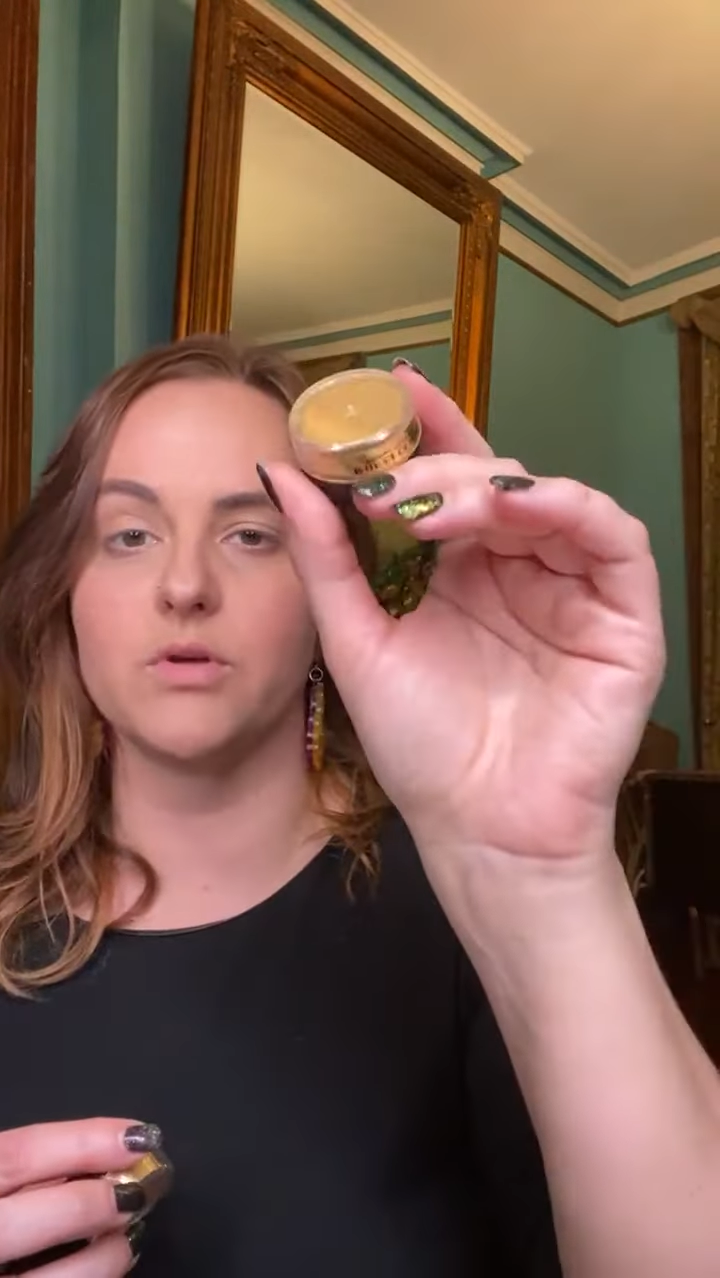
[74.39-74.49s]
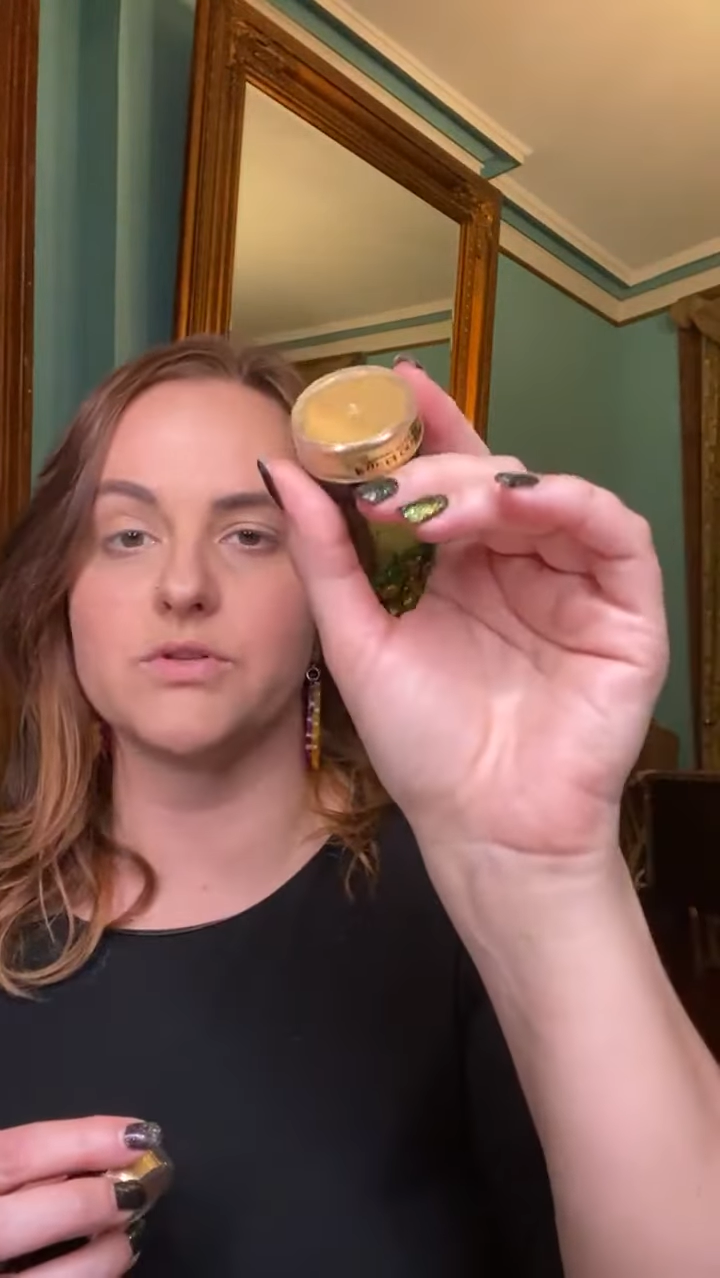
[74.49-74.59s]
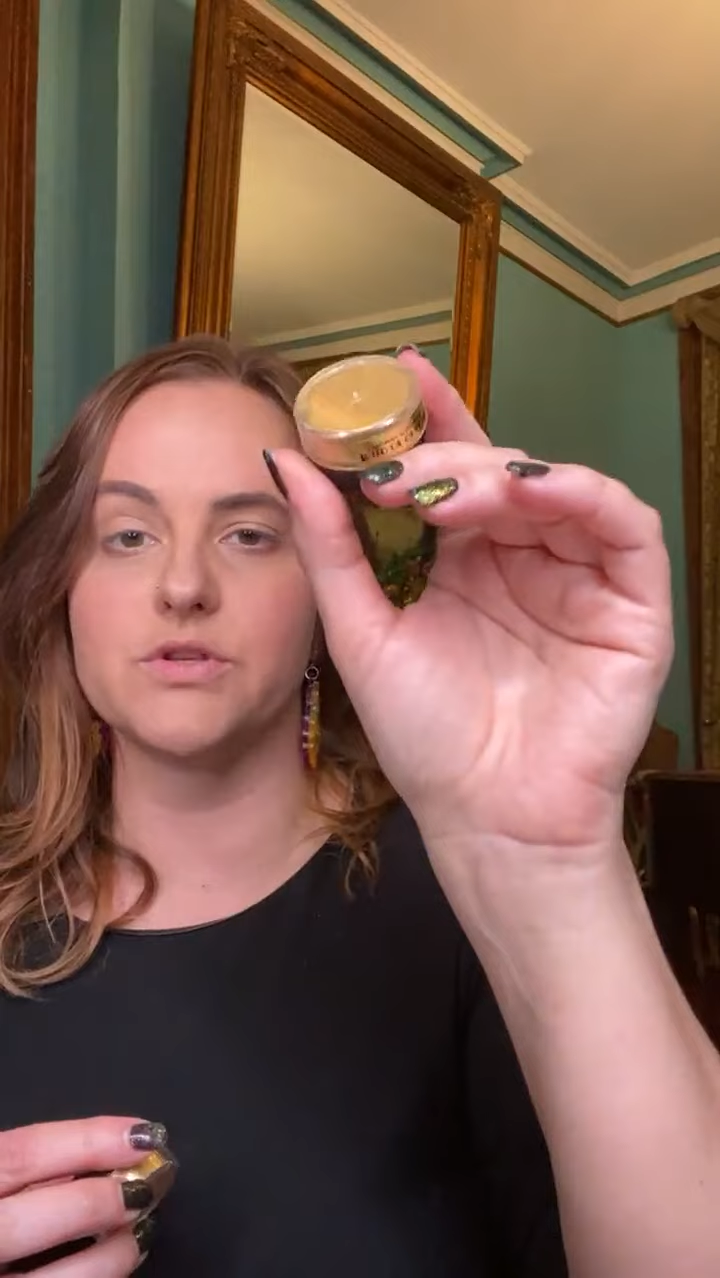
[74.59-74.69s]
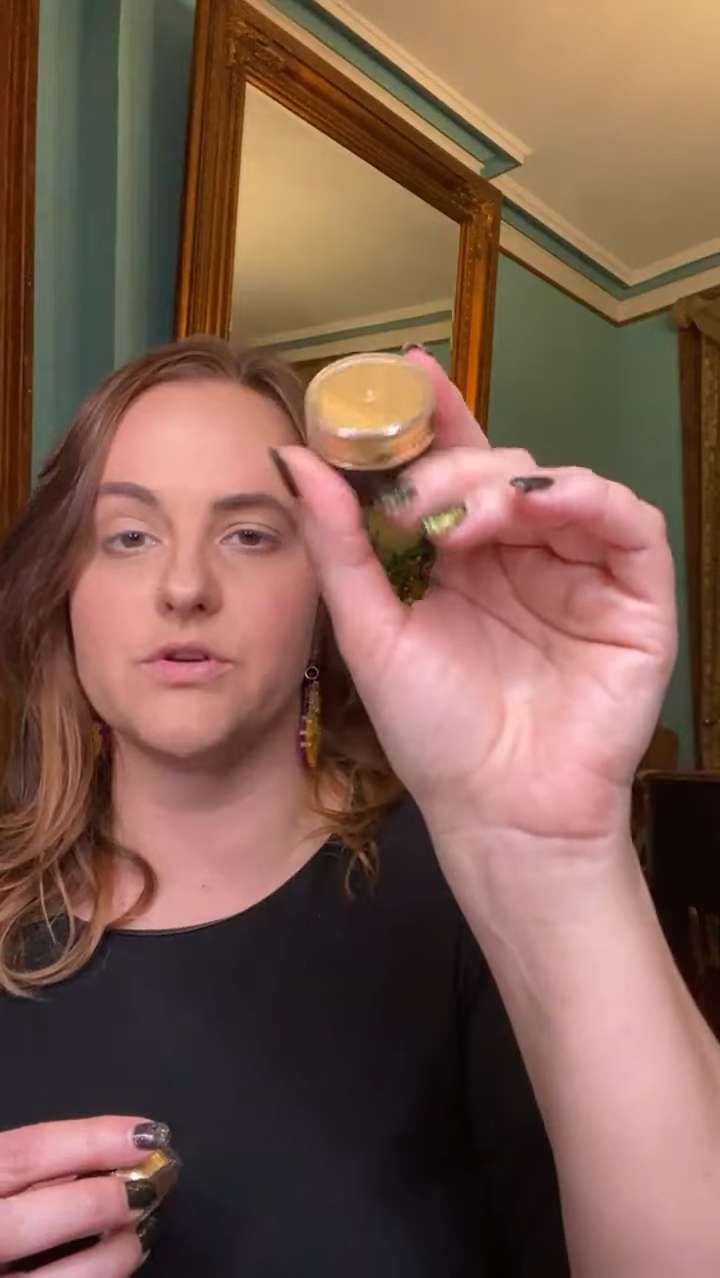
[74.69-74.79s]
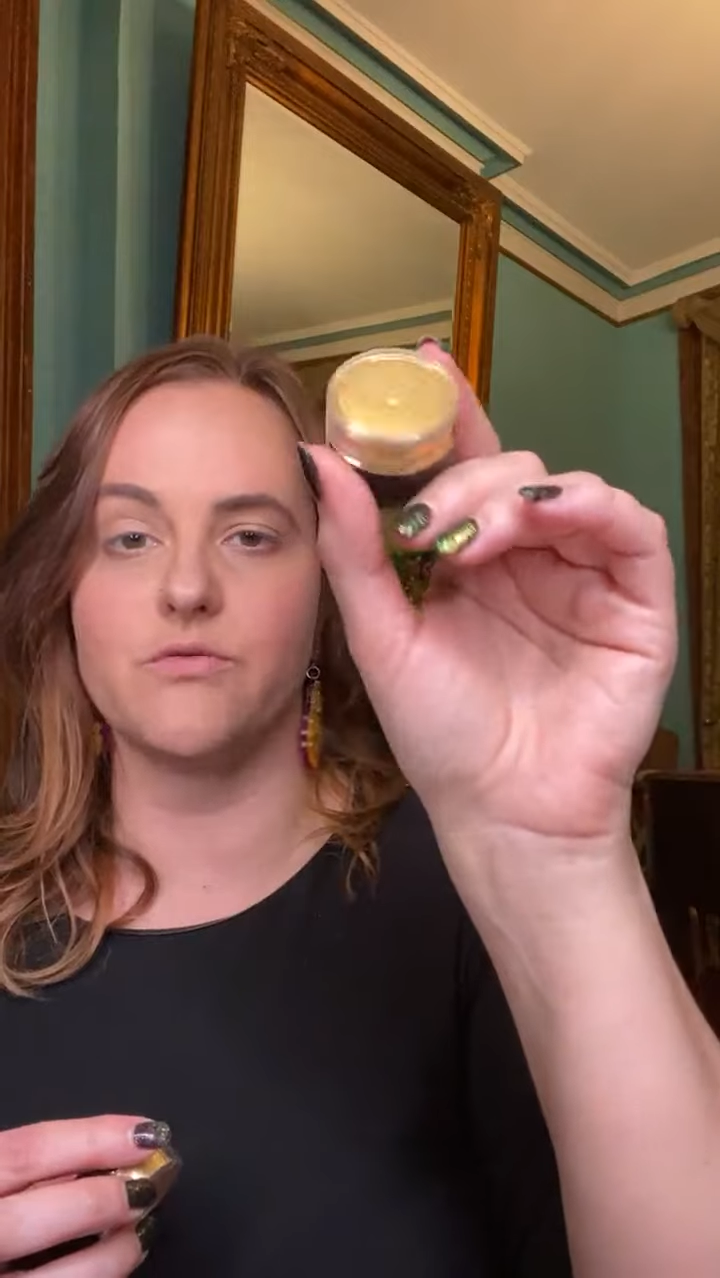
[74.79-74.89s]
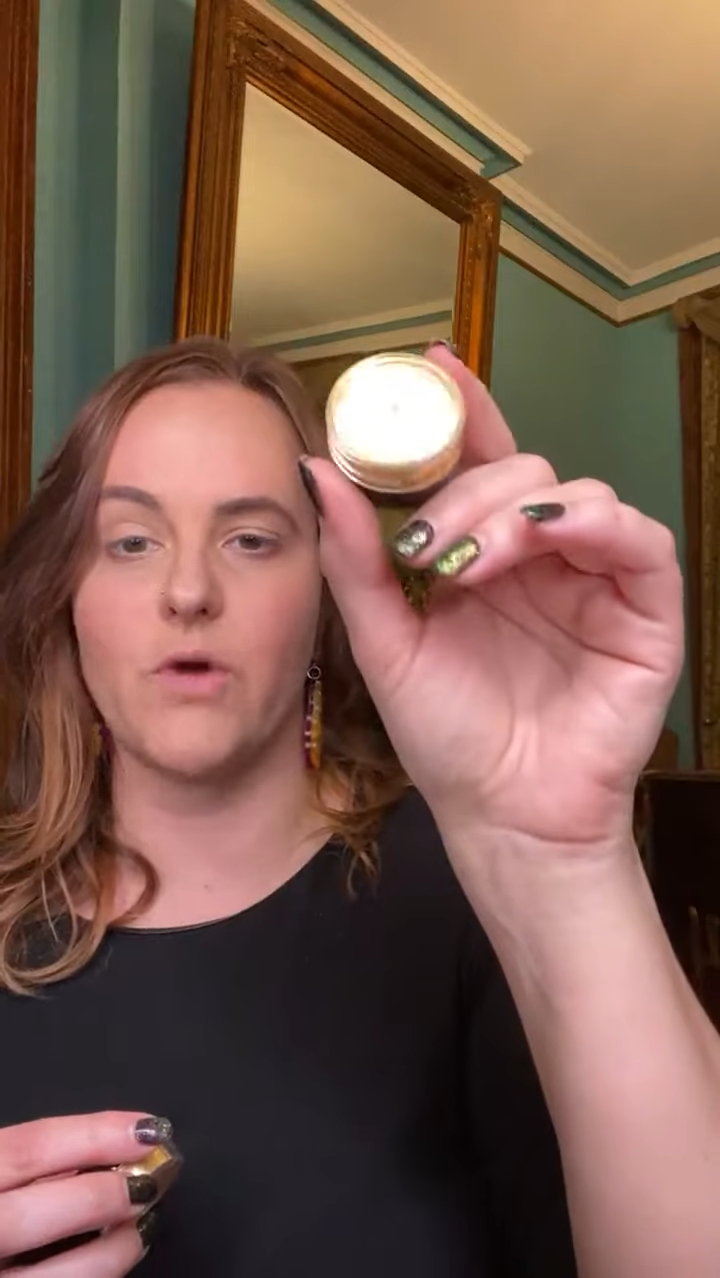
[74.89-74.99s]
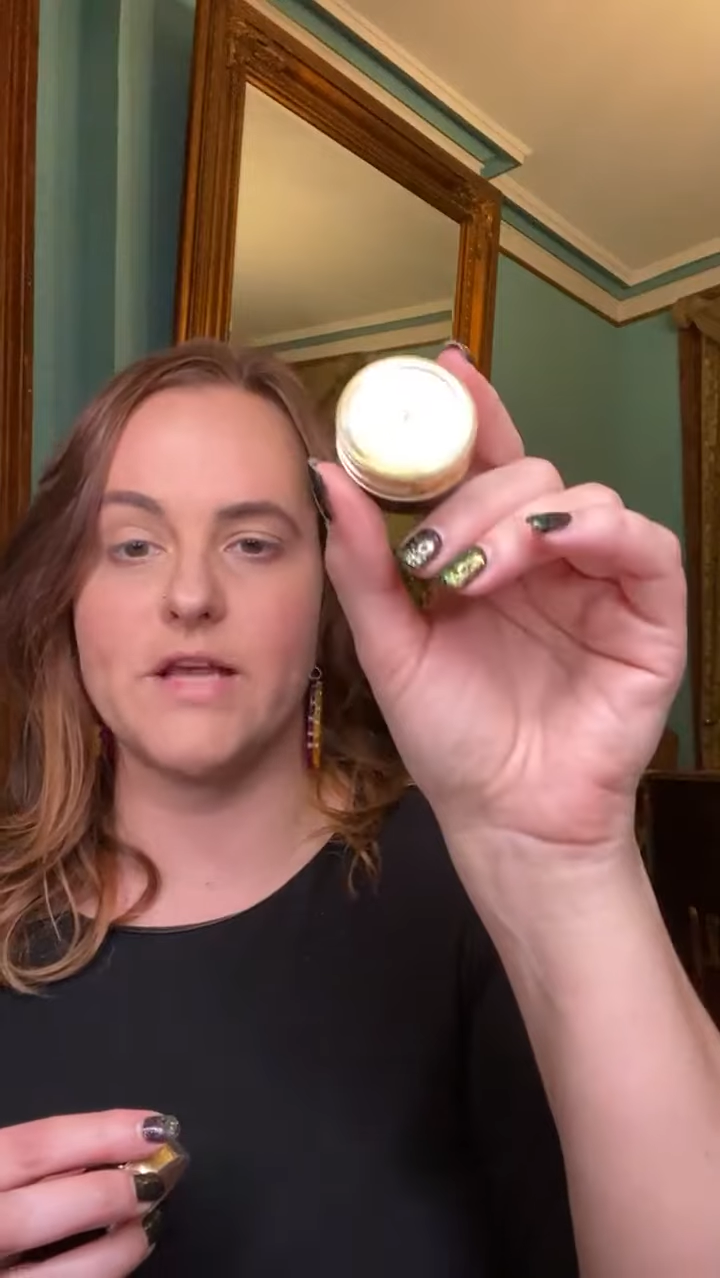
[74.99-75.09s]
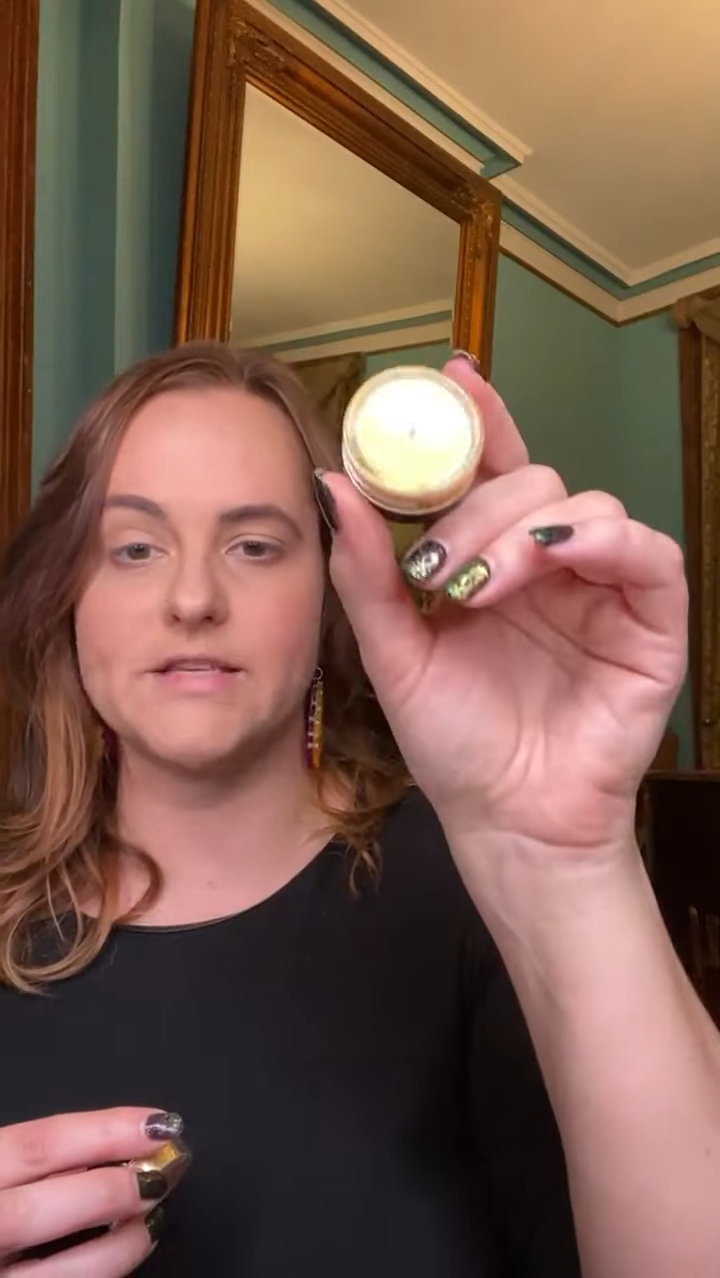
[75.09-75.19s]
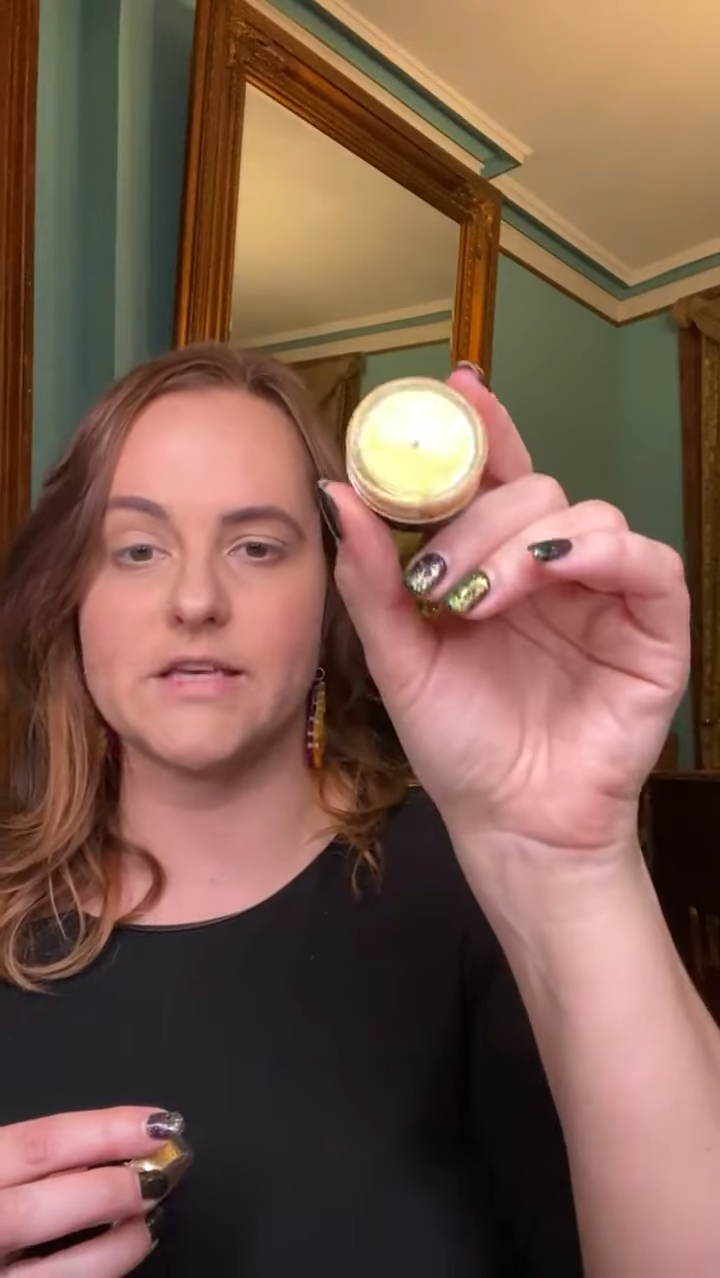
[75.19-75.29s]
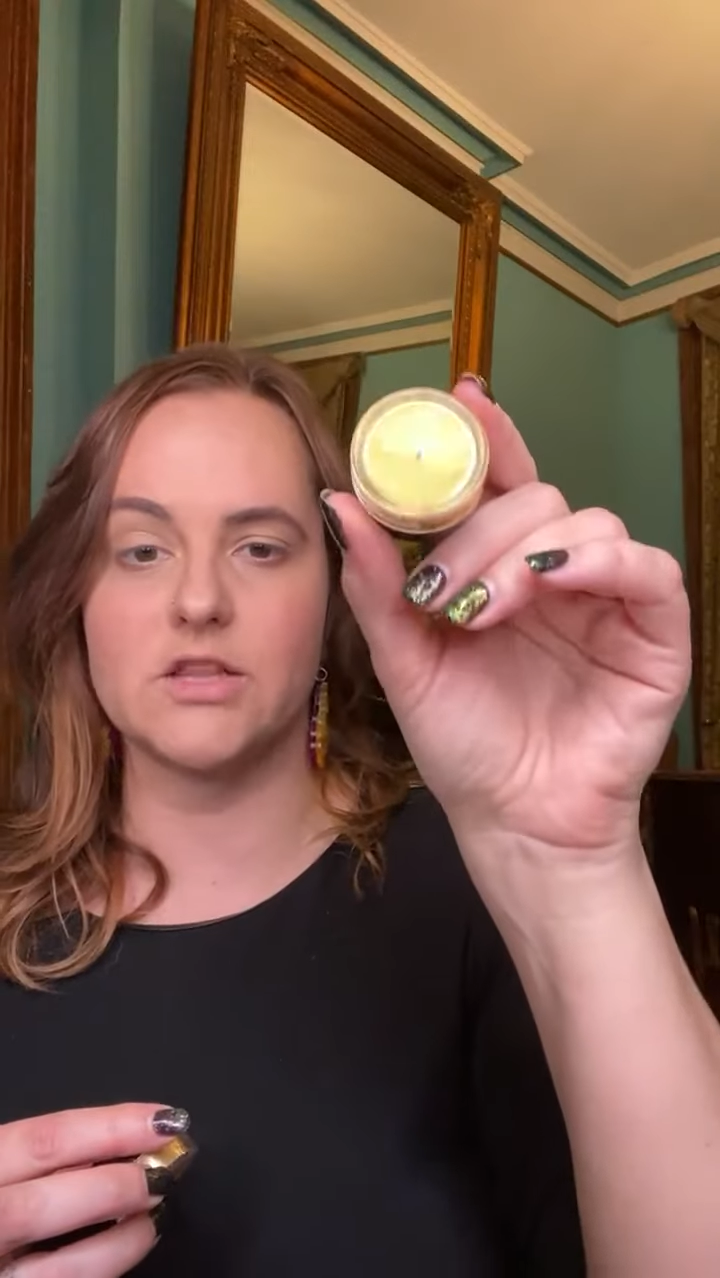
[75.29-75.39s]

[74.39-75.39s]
multitude of ways.